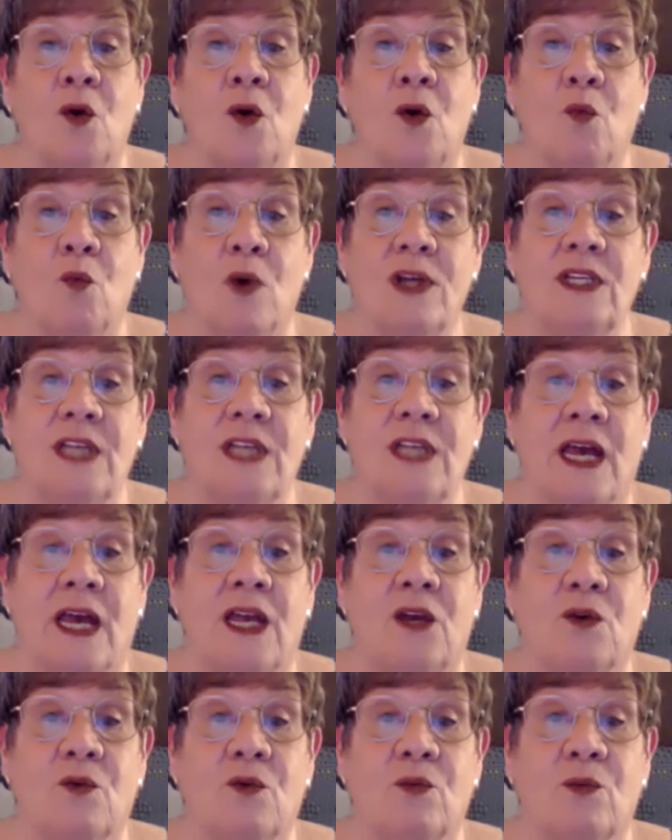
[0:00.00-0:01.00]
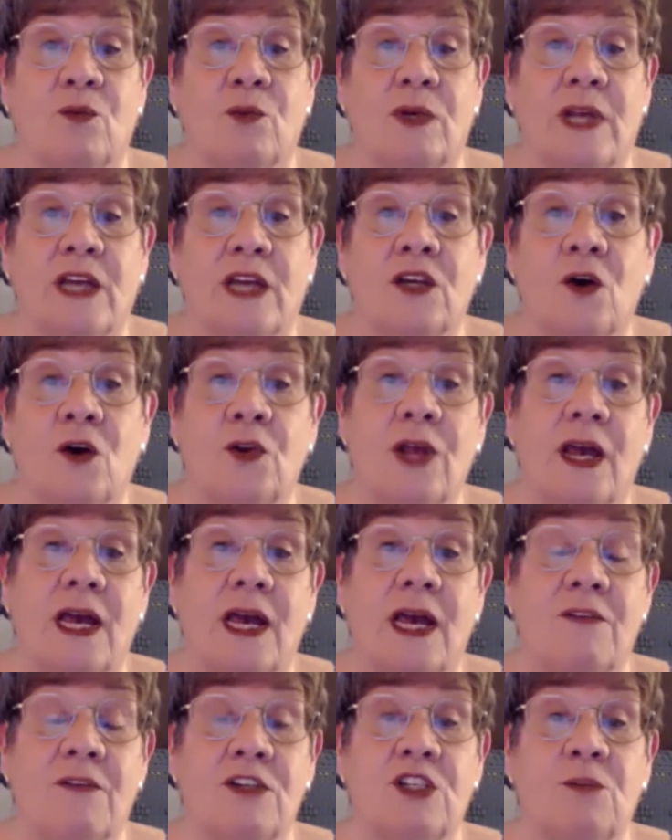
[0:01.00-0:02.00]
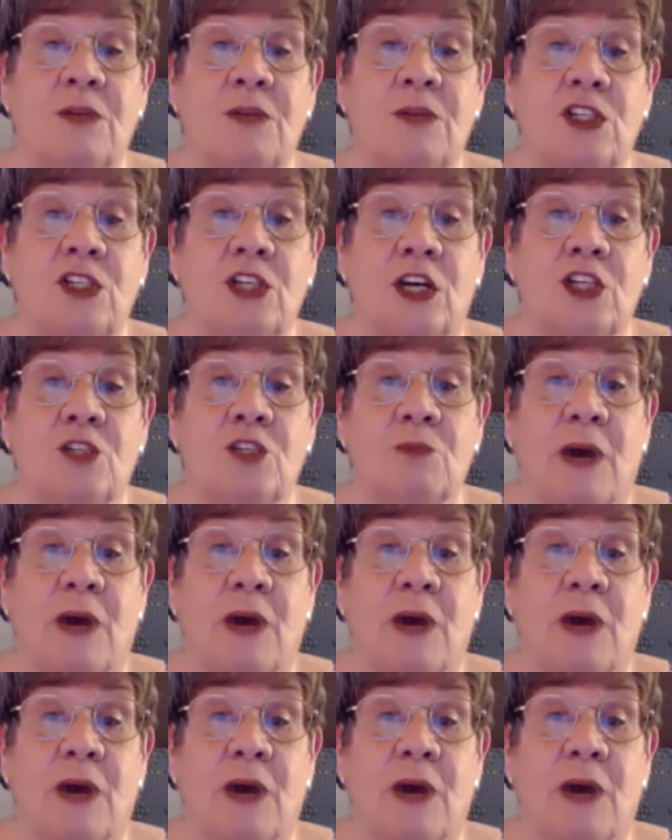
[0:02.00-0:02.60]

"One day, when I go to heaven to be judged